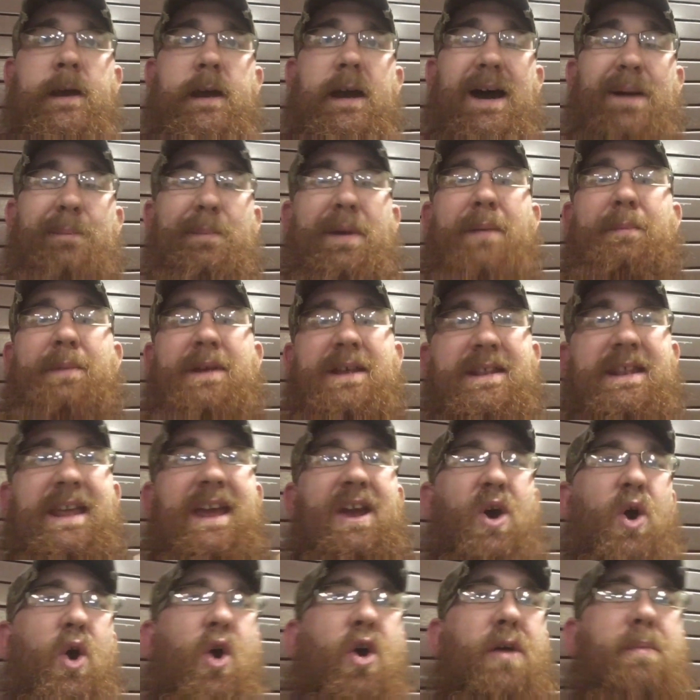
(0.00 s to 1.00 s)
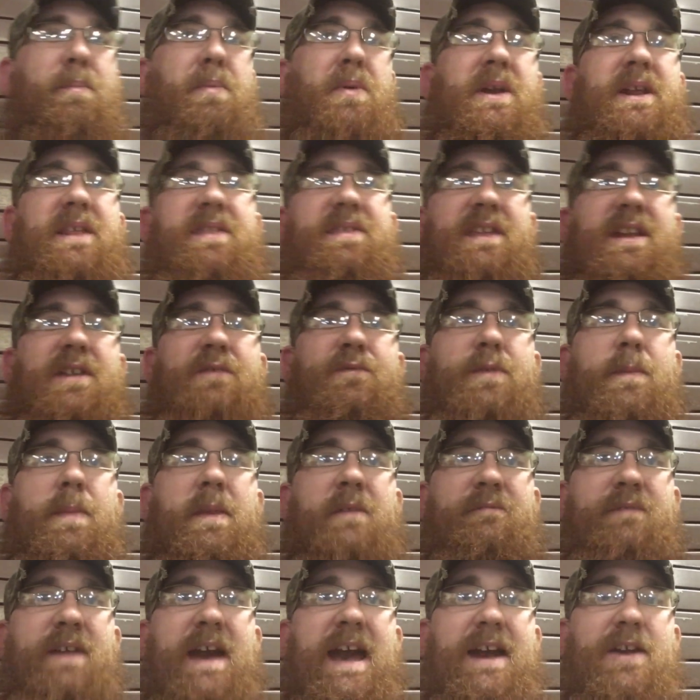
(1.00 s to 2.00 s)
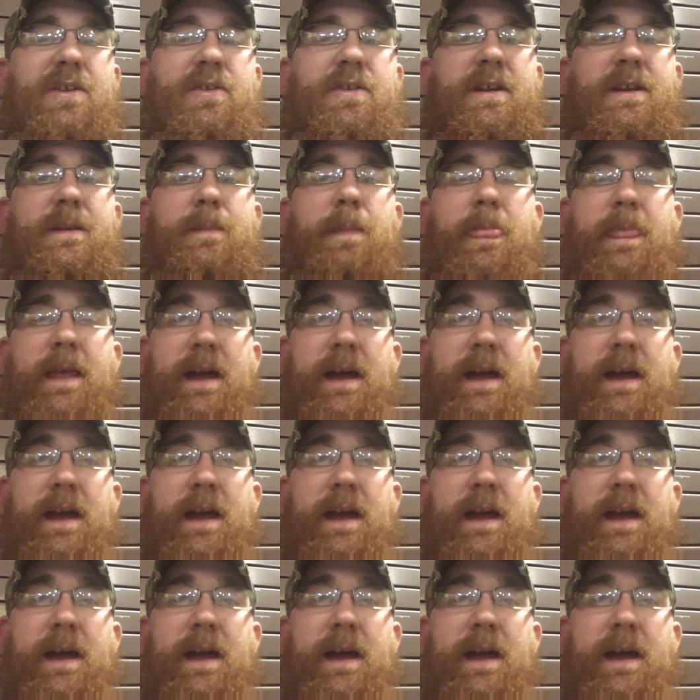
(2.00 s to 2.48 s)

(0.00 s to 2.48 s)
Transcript: Um, I mean, they are pretty thin from the factory.